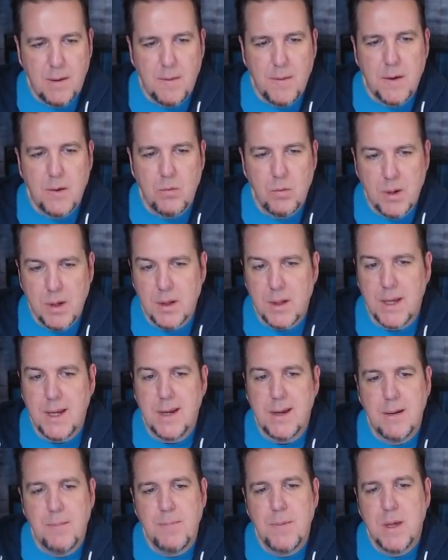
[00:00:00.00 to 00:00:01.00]

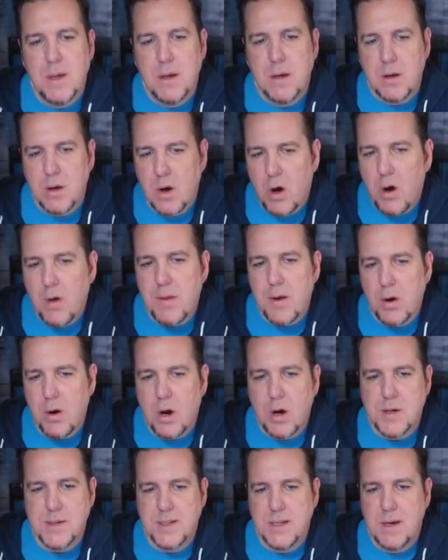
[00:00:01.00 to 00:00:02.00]
Really, call their
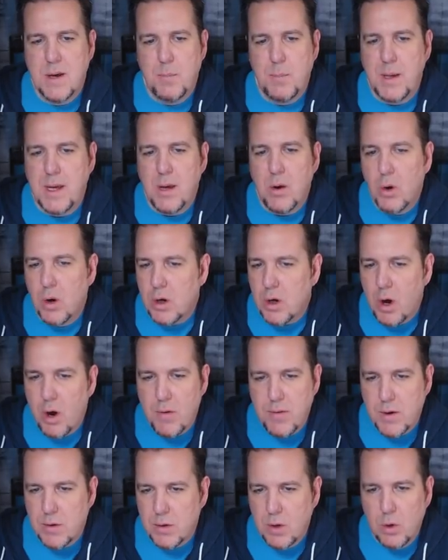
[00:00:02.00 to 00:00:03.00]
R C M P or
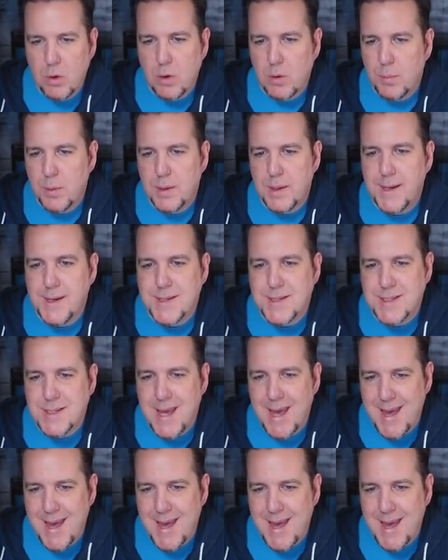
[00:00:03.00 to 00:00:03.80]
call their local police